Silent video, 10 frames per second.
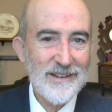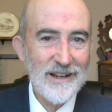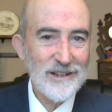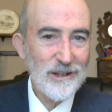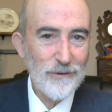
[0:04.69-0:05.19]

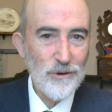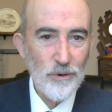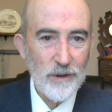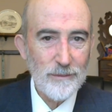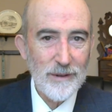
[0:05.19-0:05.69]
Thank you for
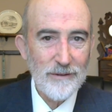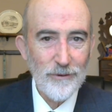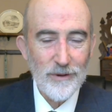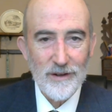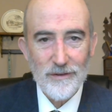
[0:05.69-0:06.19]
joining me
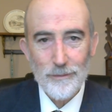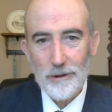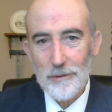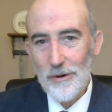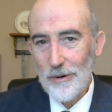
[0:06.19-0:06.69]
for this
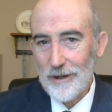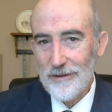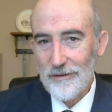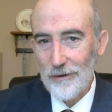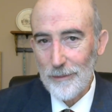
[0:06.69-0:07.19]
pre-recorded
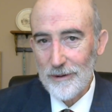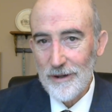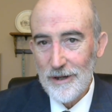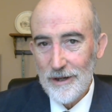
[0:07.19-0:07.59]
sermon